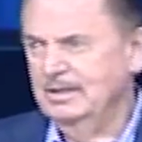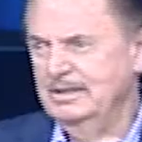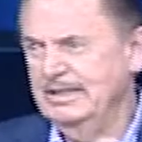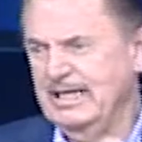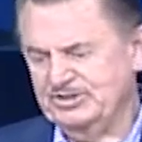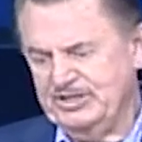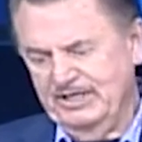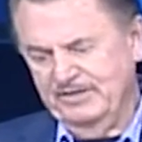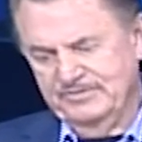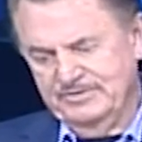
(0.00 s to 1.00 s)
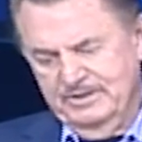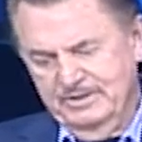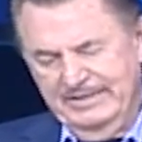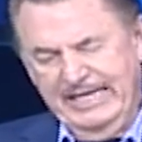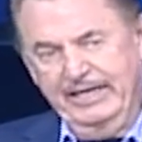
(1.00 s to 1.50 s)
let ourselves
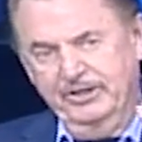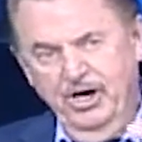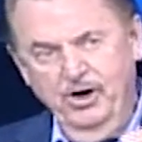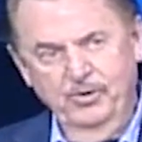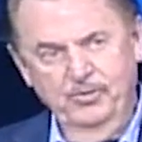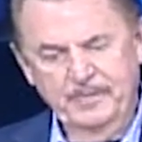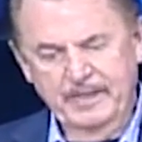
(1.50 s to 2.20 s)
let go